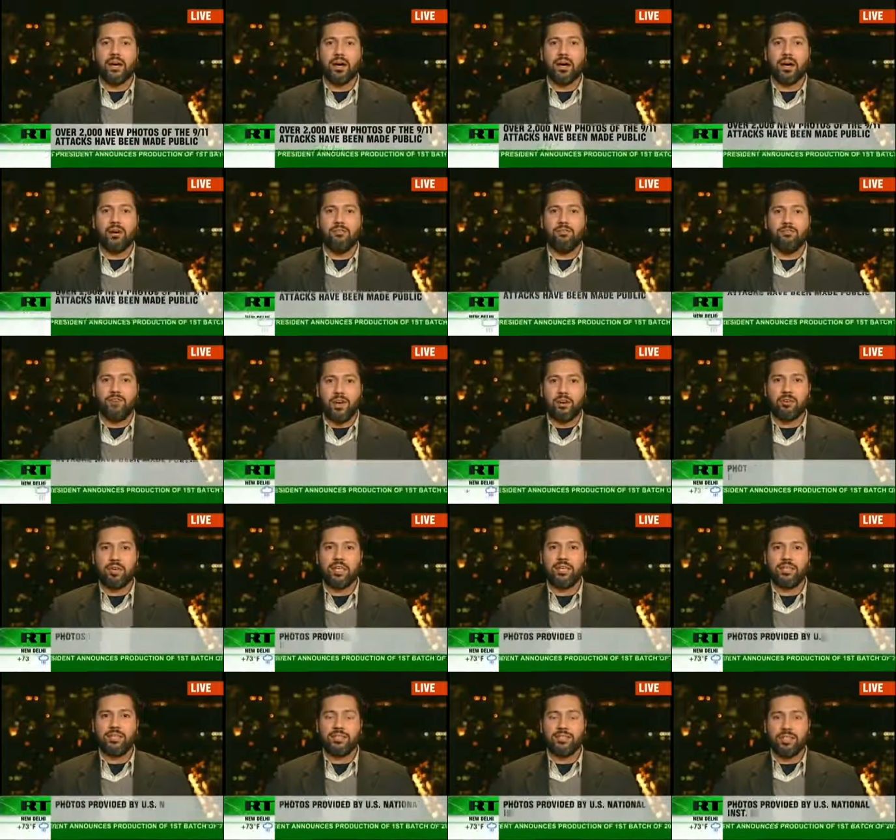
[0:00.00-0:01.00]
a
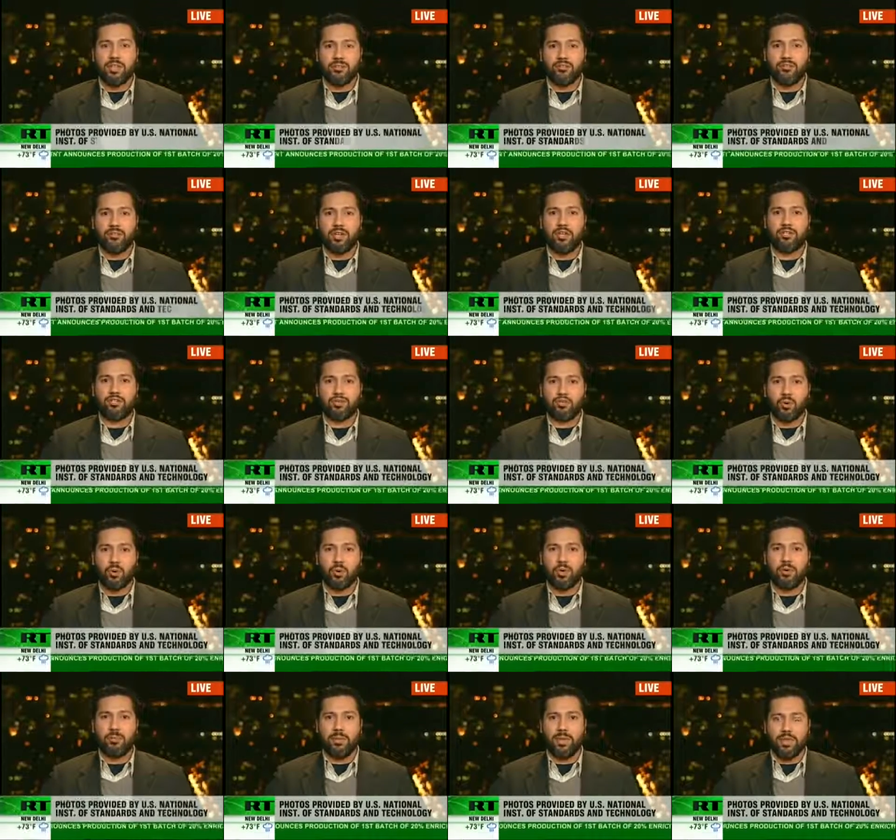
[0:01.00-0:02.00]
very different
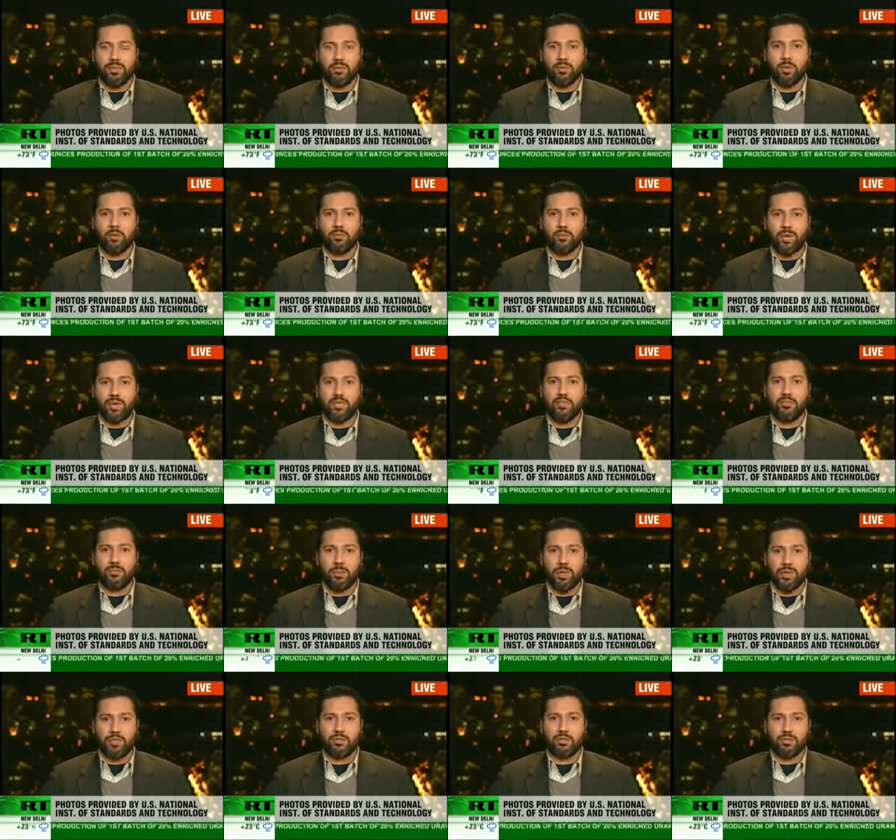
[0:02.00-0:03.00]
story being told by these
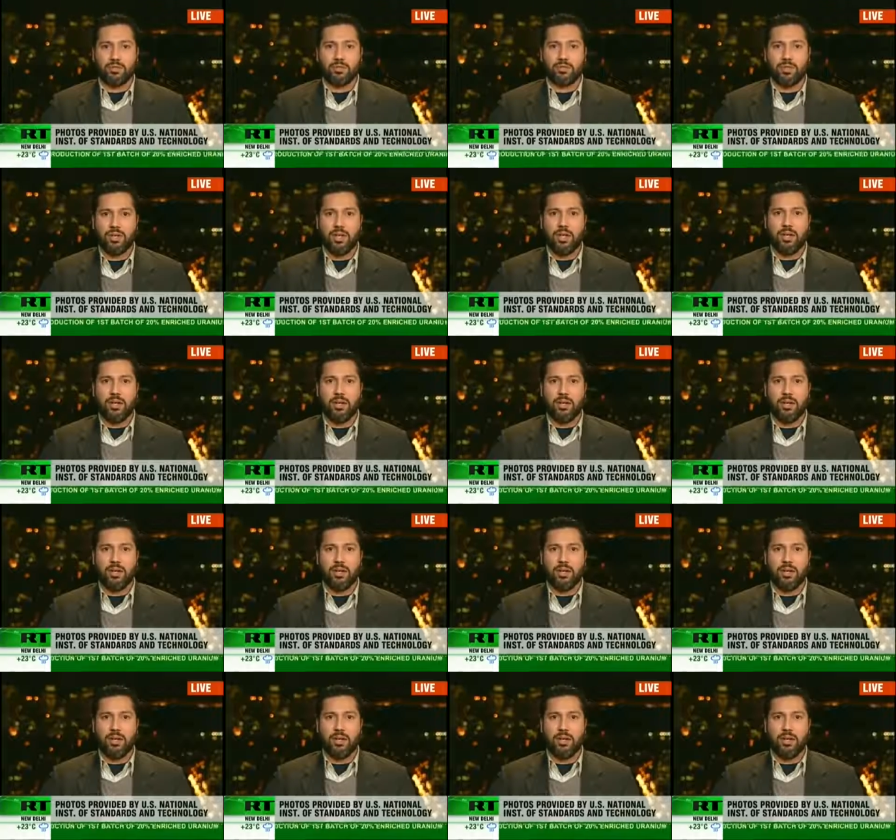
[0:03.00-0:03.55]
pictures